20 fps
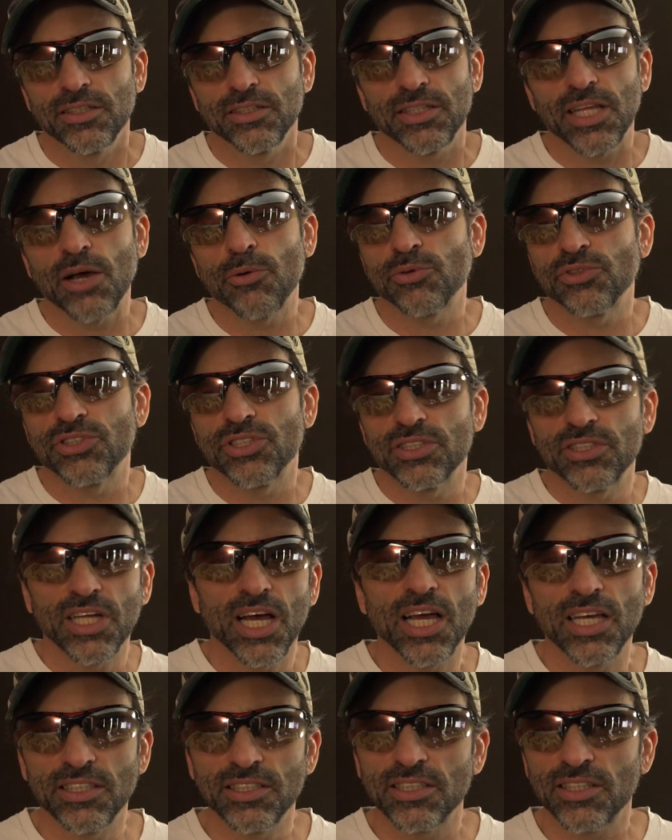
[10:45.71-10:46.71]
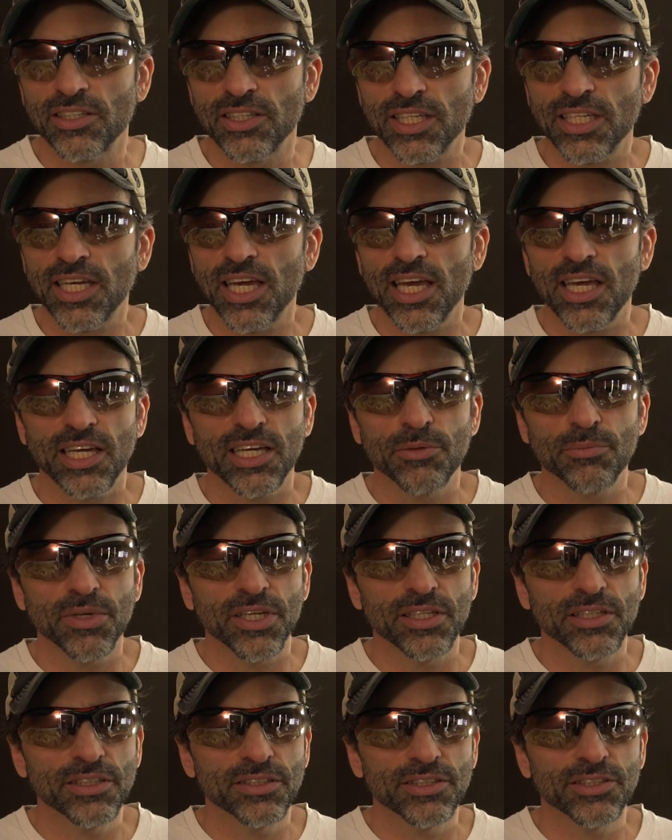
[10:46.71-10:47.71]
that was just icing on the cake. I
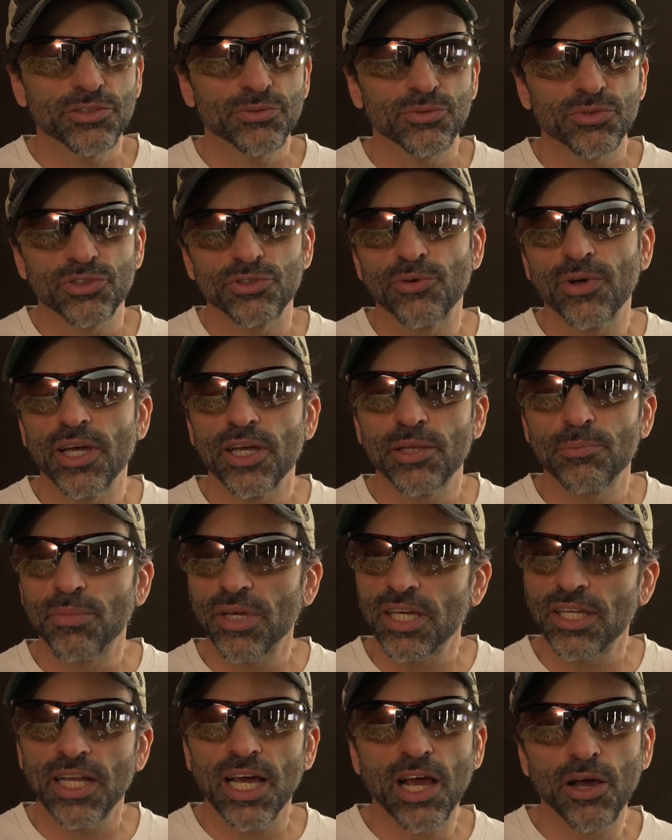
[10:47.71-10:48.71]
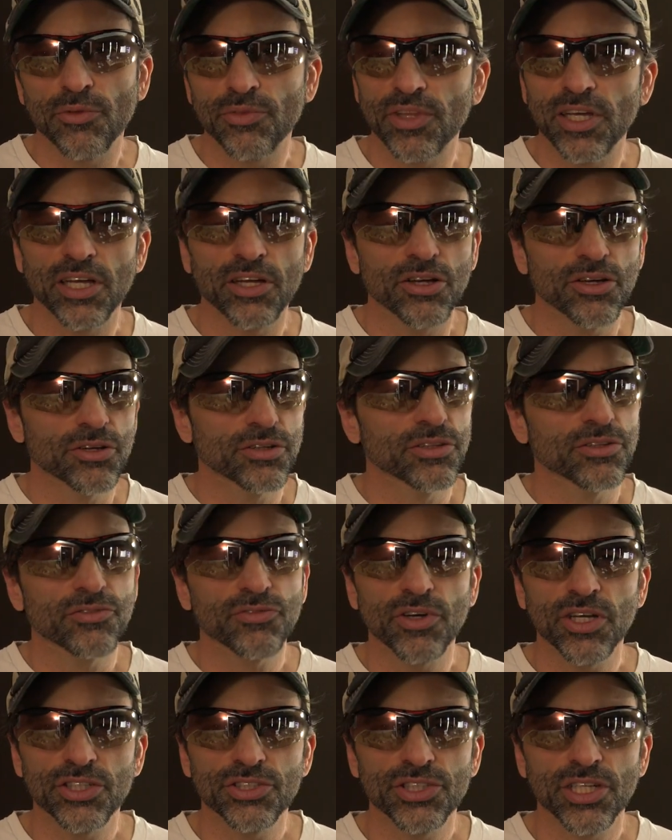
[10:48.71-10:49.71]
mean, it just was great being out there in the
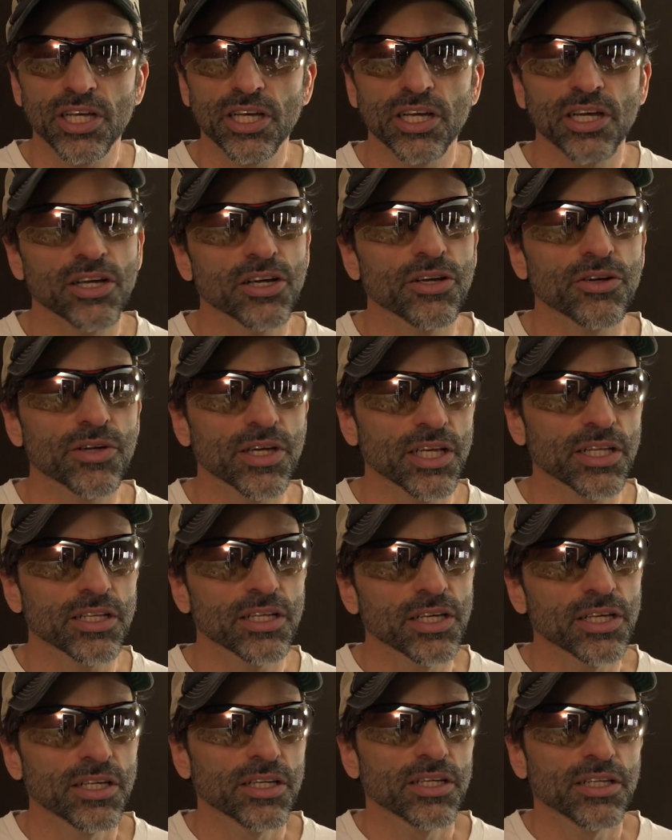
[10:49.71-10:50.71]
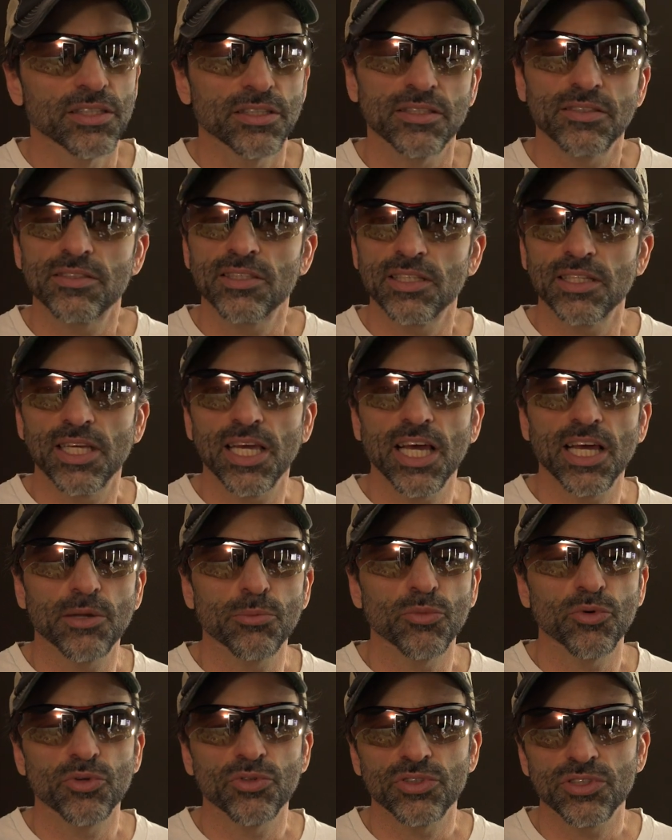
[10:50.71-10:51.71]
fresh air and to see the
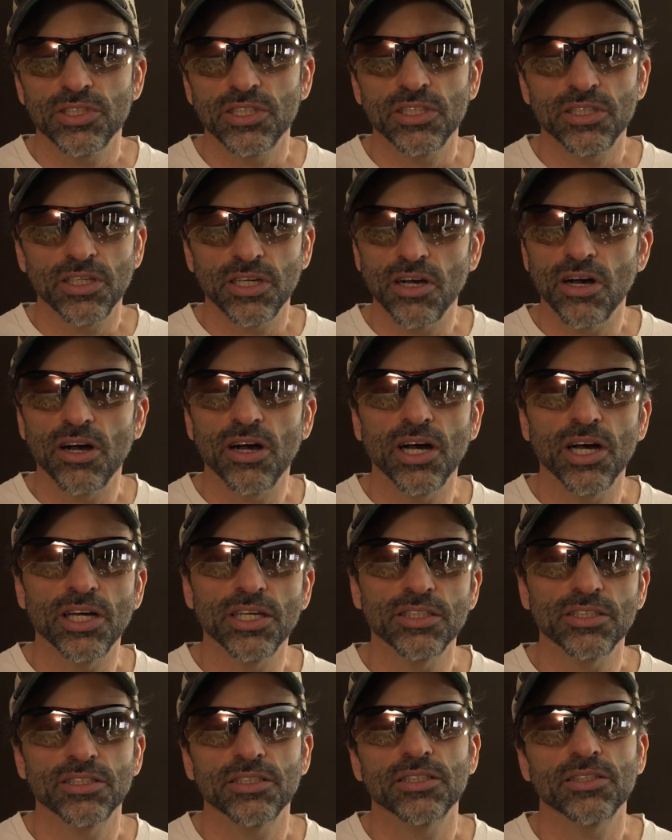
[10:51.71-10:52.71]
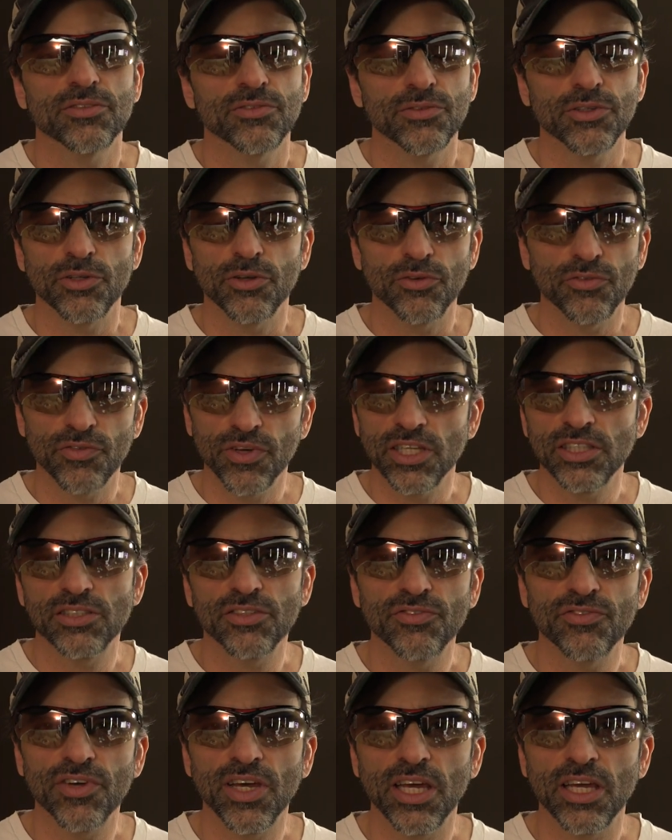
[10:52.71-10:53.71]
animals, see the cause, you know, face
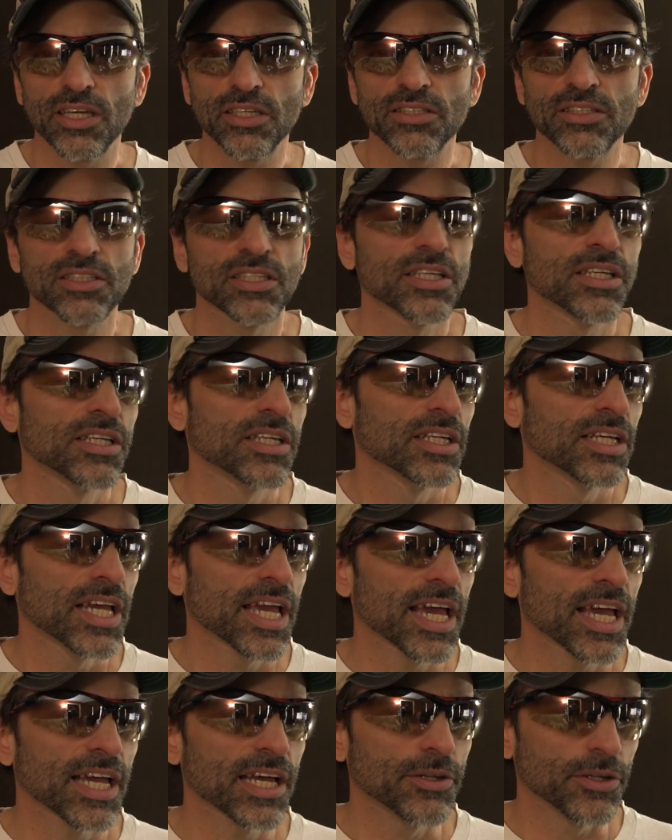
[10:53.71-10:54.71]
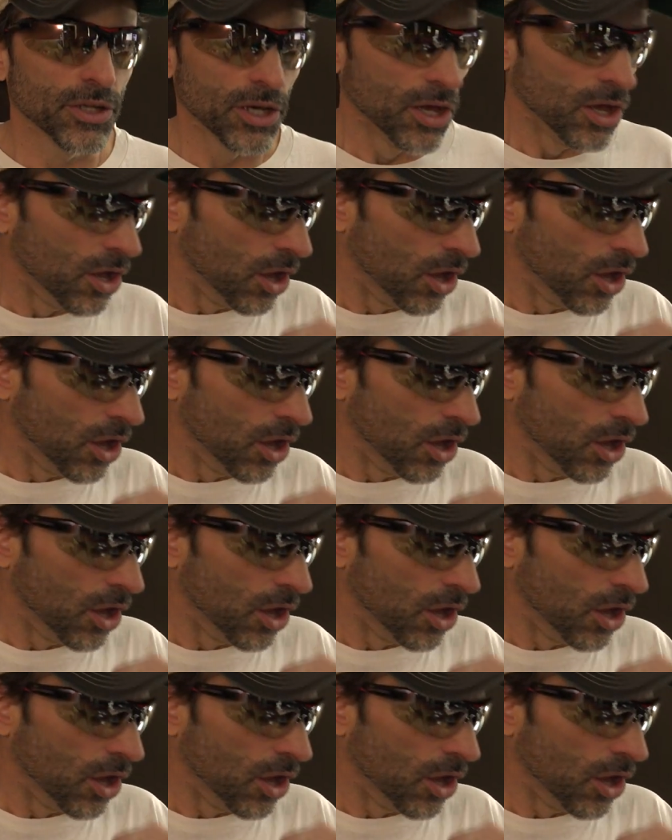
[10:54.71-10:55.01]
to face. And